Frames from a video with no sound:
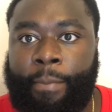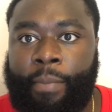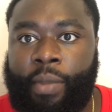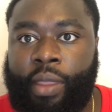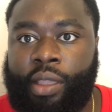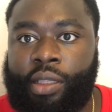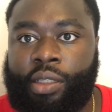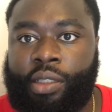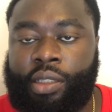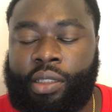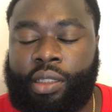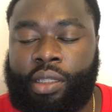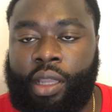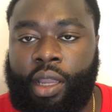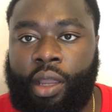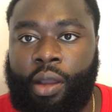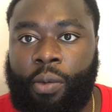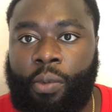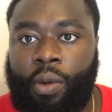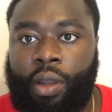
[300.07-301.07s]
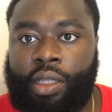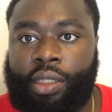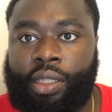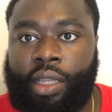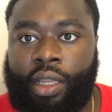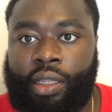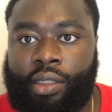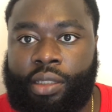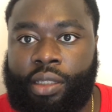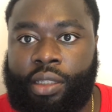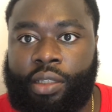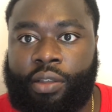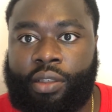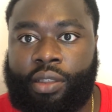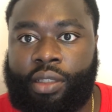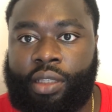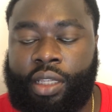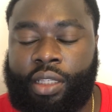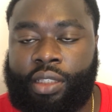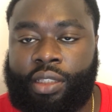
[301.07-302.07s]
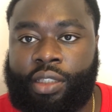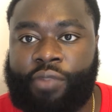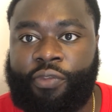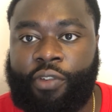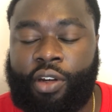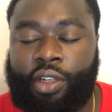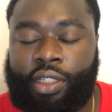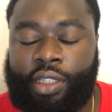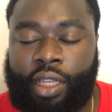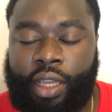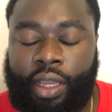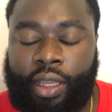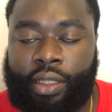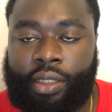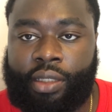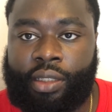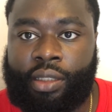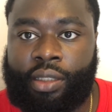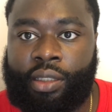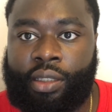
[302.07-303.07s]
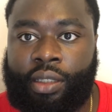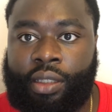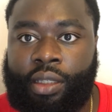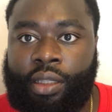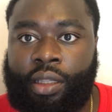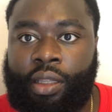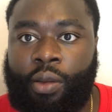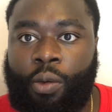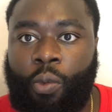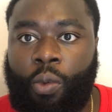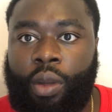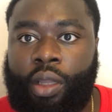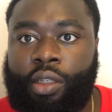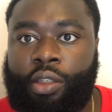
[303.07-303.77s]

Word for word: His uh, one touch, his first touch, one